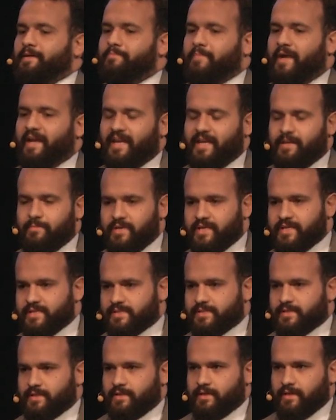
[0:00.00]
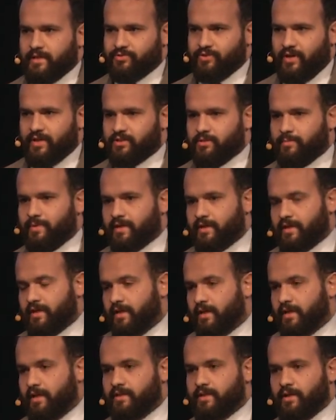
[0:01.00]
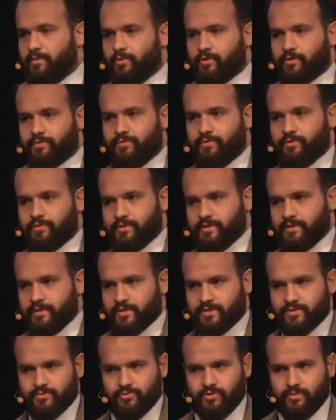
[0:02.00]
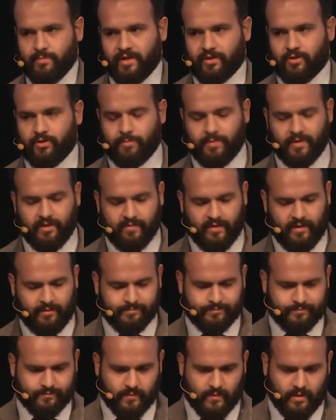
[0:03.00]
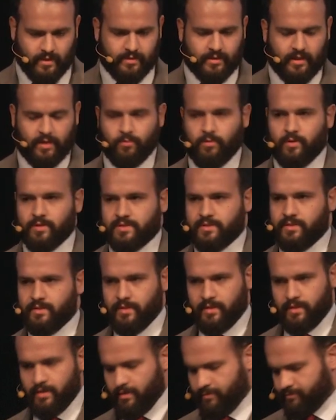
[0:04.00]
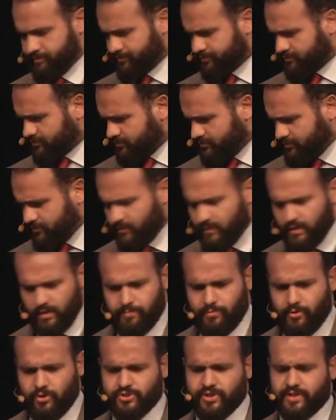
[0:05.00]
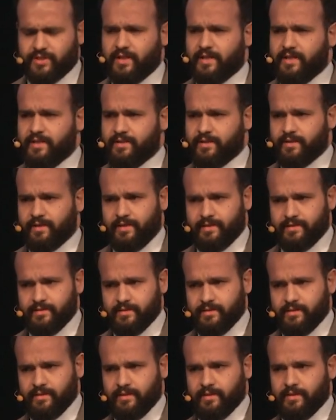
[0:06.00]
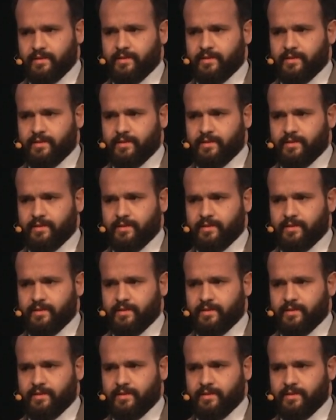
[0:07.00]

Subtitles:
My name is Edoardo Barnini and I work for the studio Marco Piva, and I was the project leader and